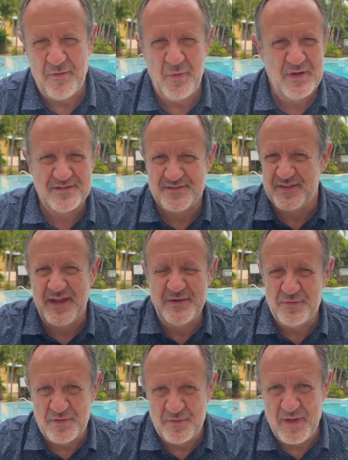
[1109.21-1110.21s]
What is that
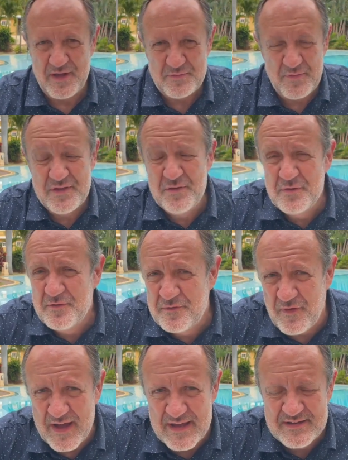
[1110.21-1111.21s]
all about? Well, you will
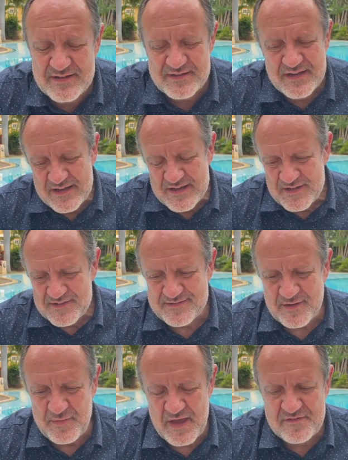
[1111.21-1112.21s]
find, and
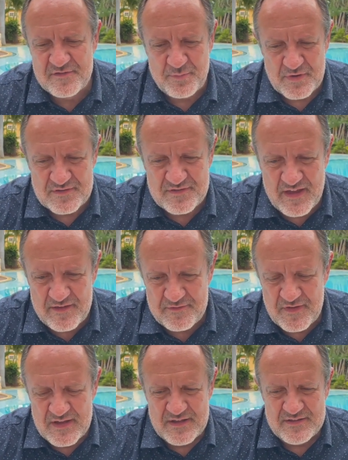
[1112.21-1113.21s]
some experts have
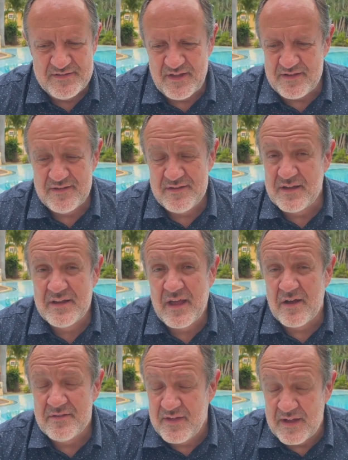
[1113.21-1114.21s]
done
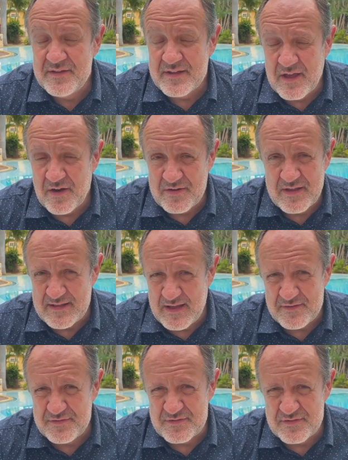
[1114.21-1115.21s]
the
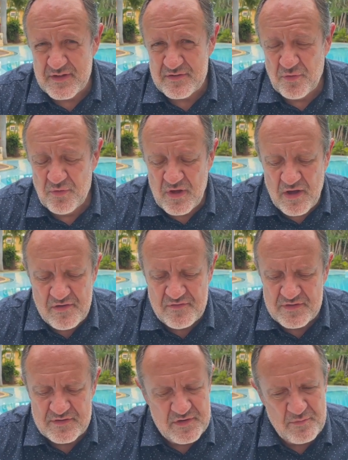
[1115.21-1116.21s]
calculations, that all over
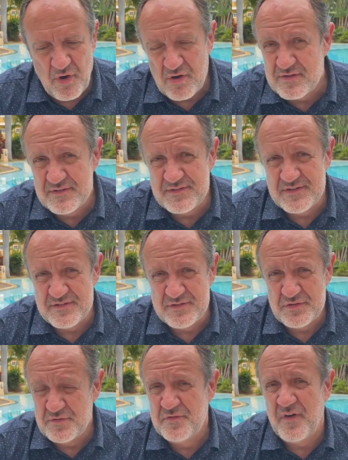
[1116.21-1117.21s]
the democracies
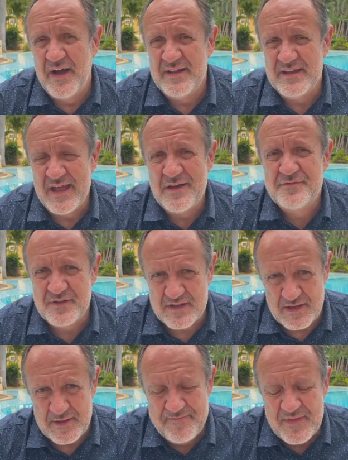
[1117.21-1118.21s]
that you'll find in Africa,